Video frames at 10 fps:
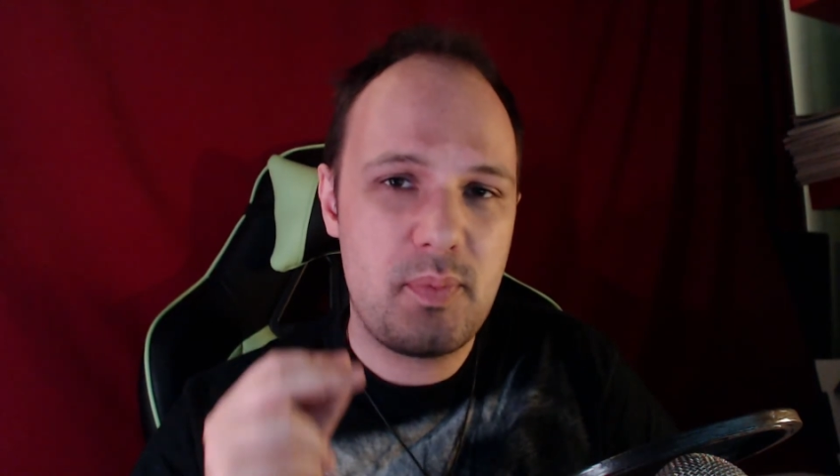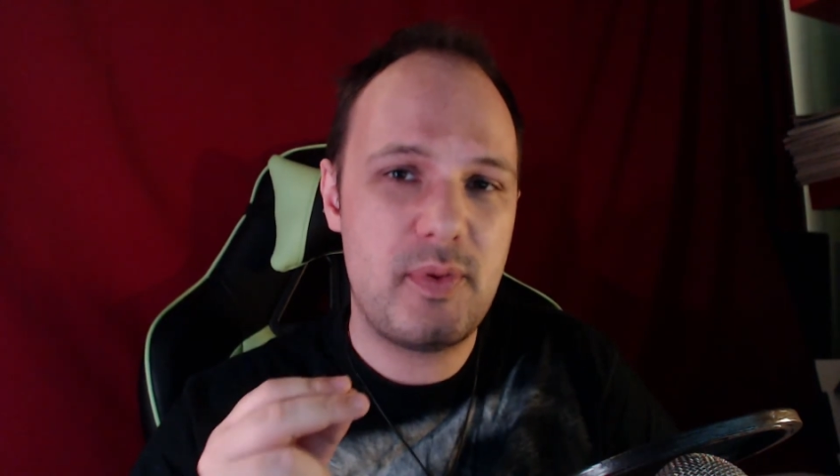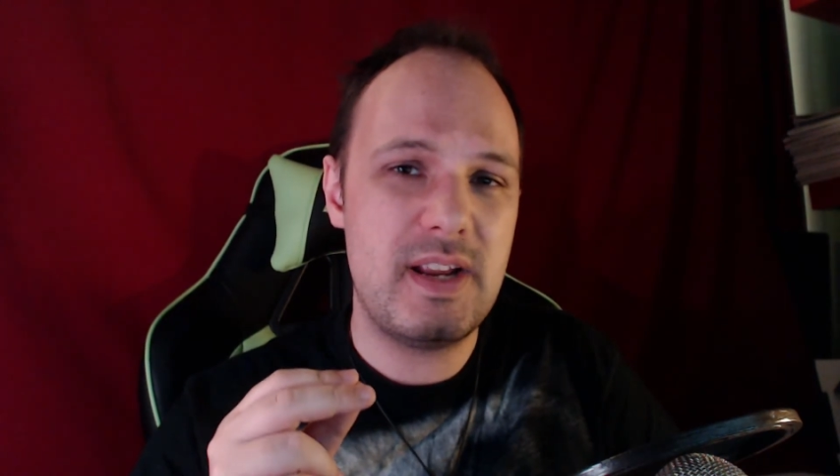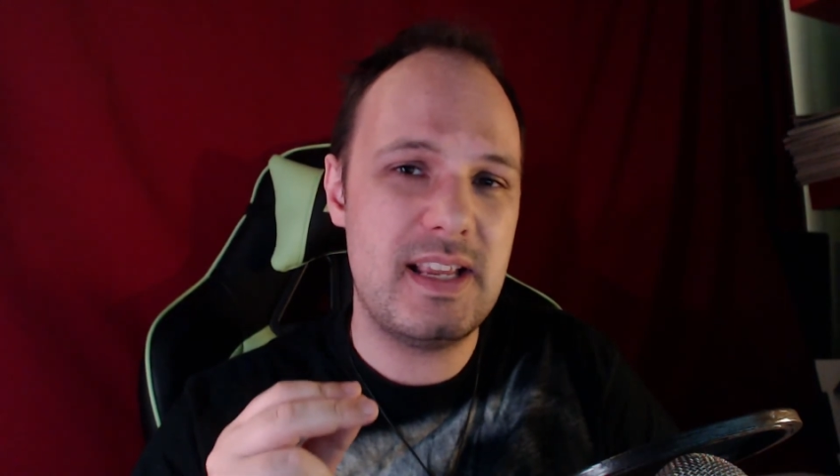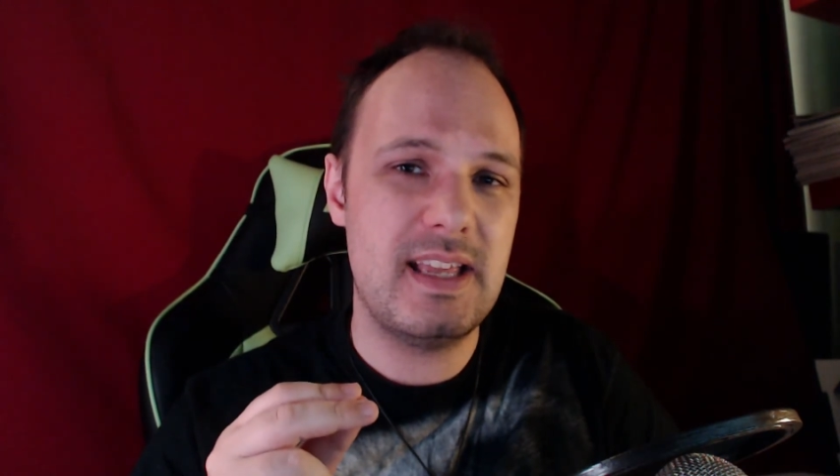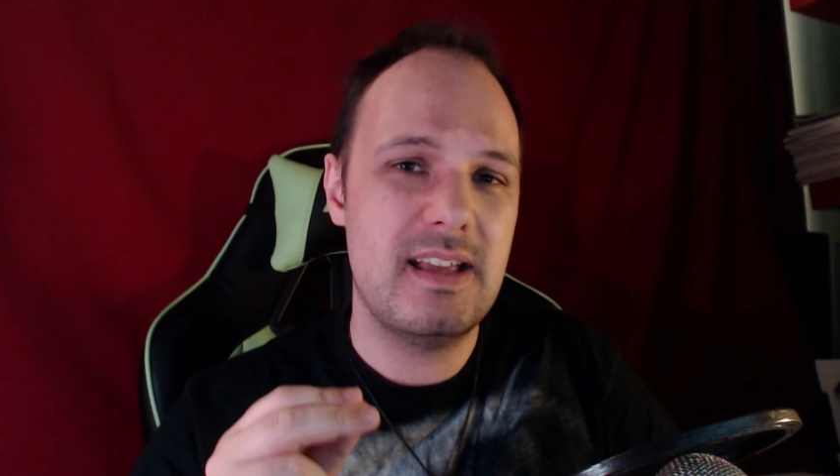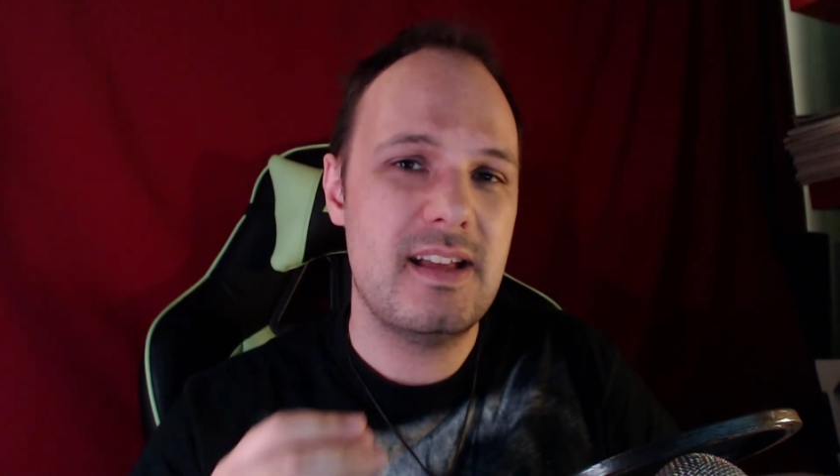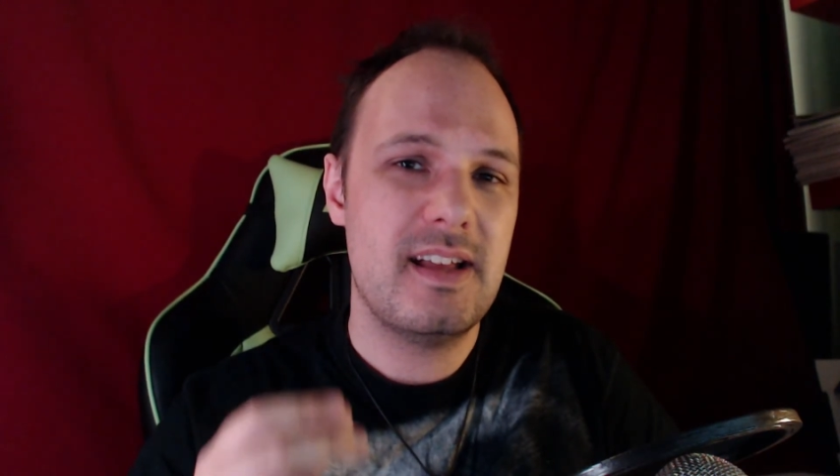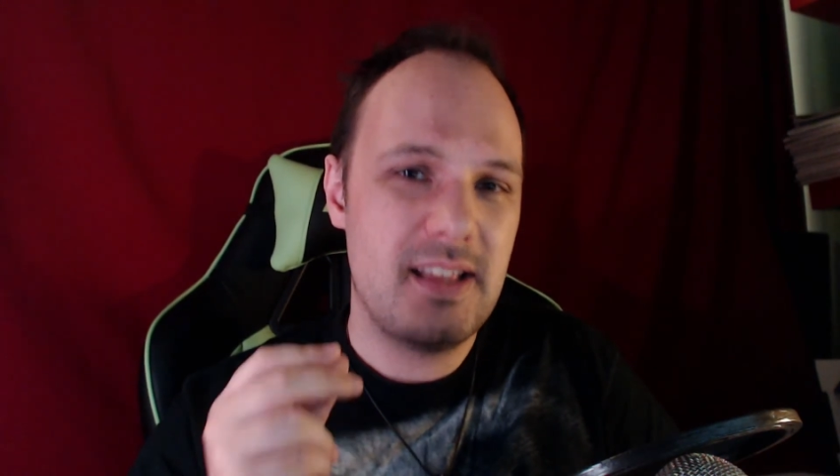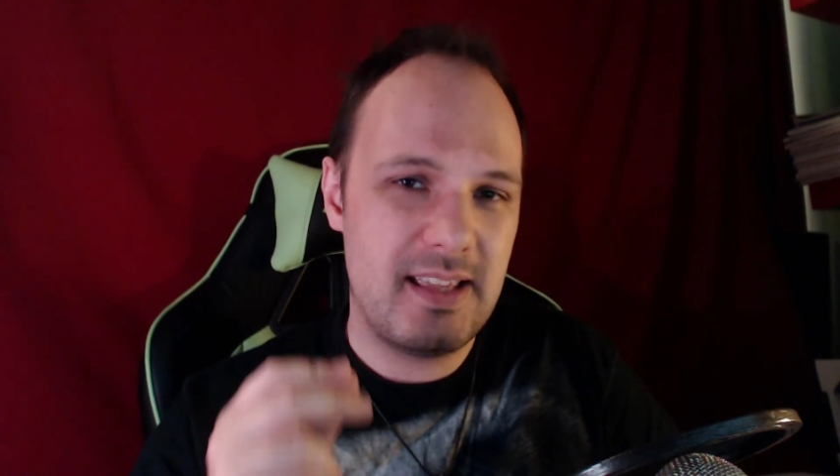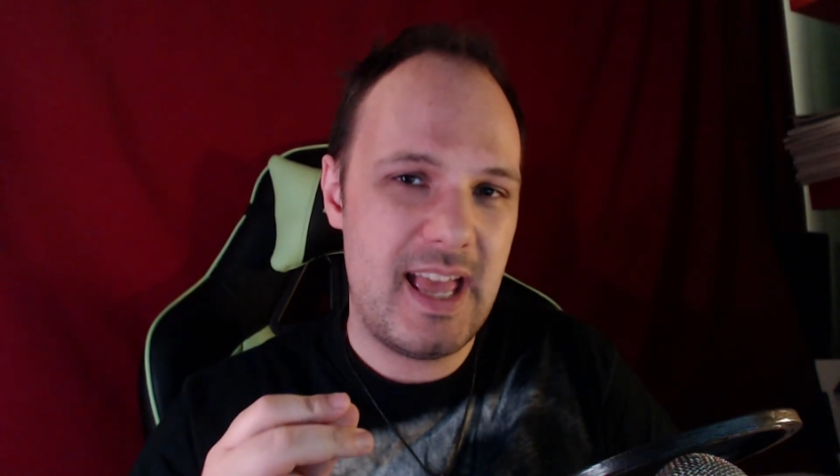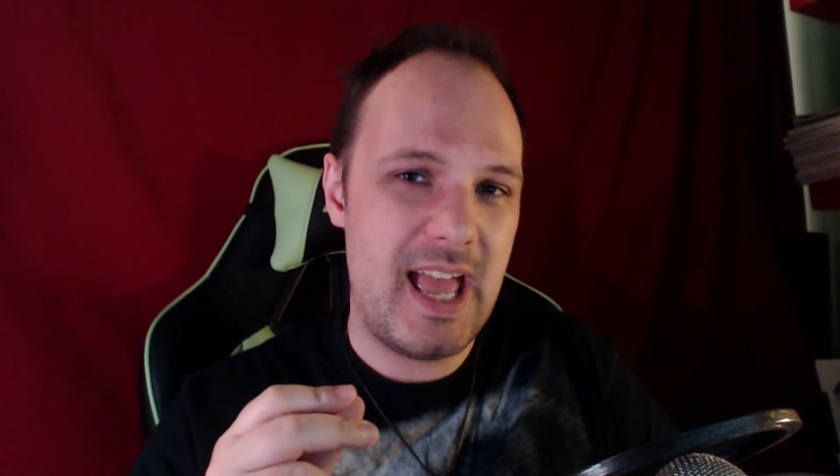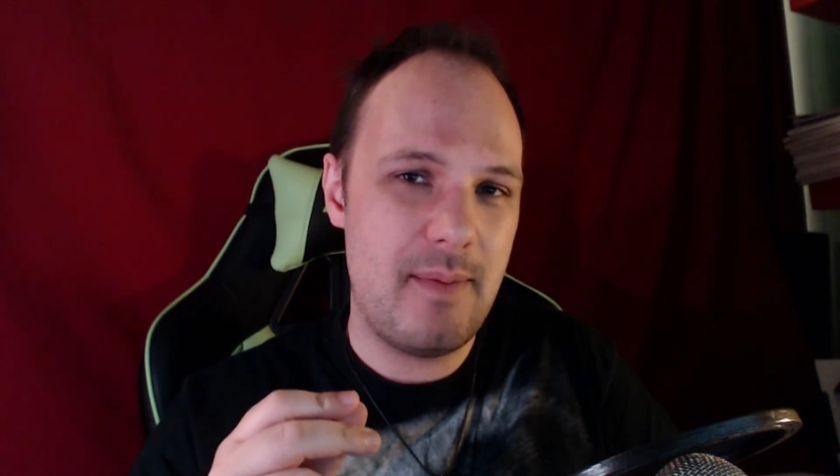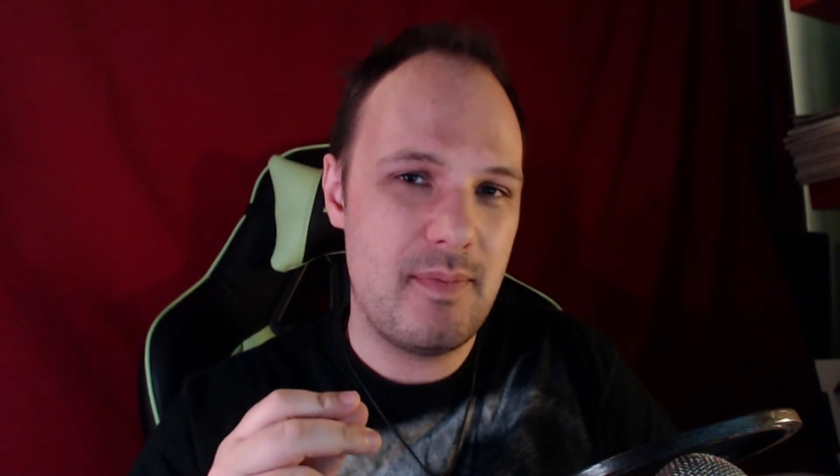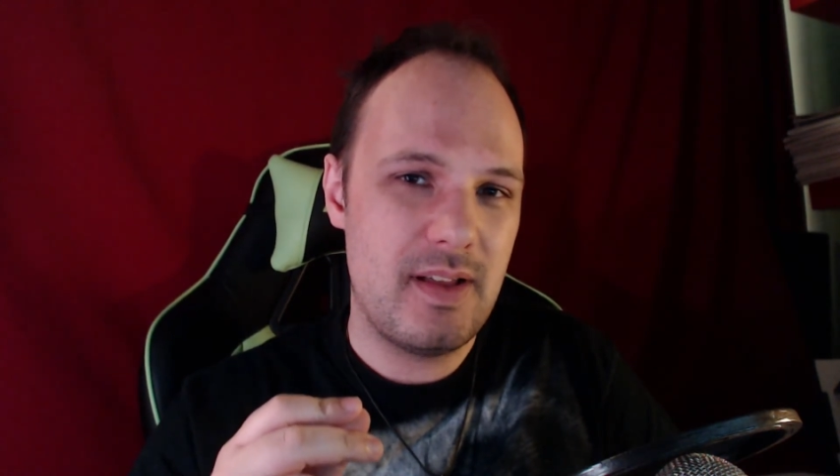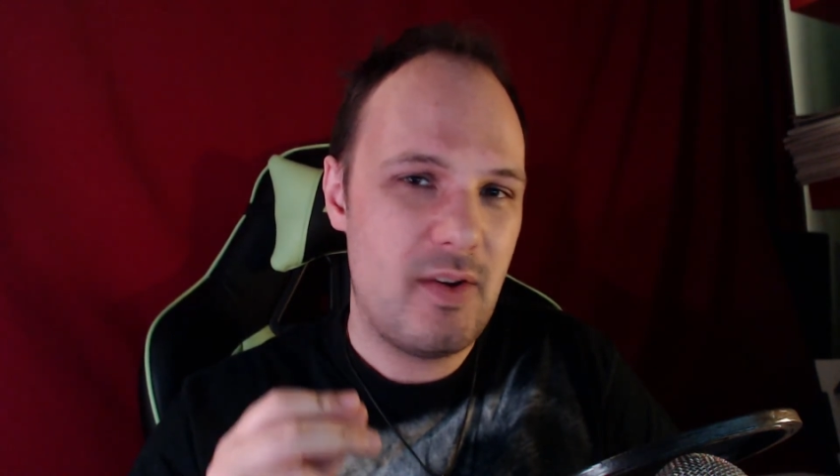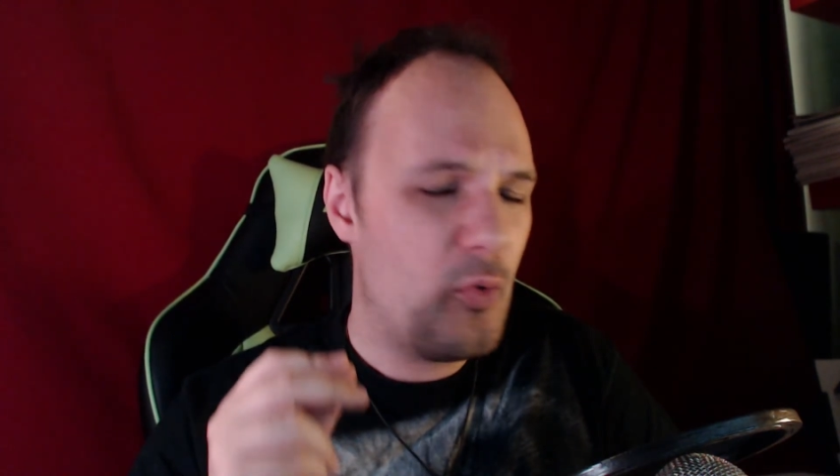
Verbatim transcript: pretty game.